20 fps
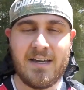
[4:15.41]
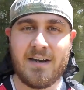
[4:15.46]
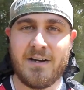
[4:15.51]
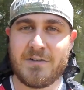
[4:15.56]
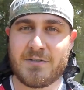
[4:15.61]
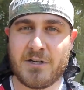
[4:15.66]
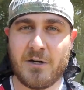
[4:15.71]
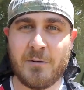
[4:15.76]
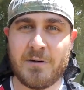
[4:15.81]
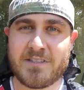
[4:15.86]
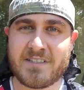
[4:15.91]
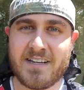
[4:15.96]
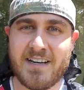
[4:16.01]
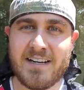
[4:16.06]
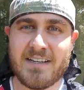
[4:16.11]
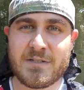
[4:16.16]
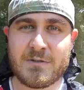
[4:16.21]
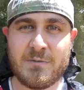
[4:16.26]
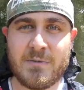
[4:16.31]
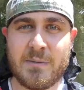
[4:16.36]
And as always,
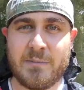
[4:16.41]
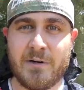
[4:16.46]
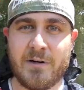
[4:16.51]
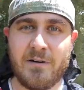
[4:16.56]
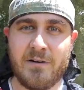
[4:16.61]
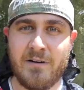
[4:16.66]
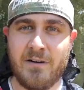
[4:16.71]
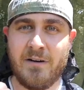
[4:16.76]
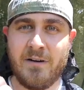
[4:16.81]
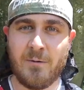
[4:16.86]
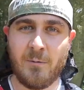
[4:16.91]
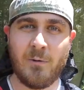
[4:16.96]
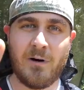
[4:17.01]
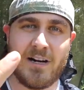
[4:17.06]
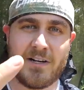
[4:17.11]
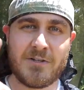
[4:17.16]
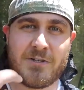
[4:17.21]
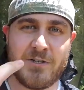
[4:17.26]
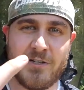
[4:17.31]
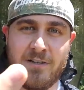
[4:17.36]
guys, remember,
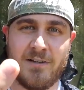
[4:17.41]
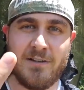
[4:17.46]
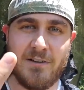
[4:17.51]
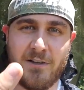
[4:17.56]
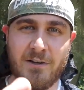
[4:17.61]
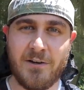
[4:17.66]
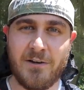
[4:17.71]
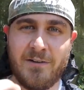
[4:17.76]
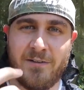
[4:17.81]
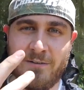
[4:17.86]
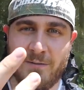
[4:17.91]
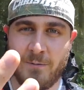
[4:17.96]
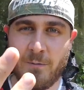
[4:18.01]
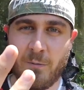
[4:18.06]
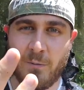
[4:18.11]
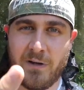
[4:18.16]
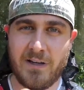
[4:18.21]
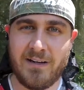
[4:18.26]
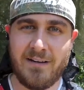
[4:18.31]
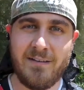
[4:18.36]
watch, learn,
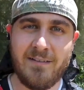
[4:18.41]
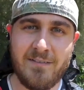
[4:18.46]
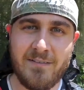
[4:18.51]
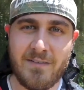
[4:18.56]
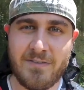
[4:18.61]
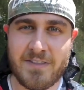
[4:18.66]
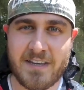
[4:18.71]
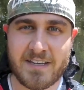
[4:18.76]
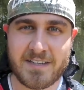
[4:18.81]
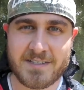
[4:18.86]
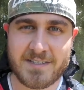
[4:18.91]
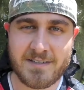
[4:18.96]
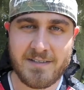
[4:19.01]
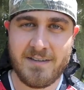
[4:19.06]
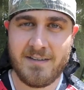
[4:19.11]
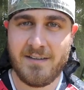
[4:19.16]
win. Thanks.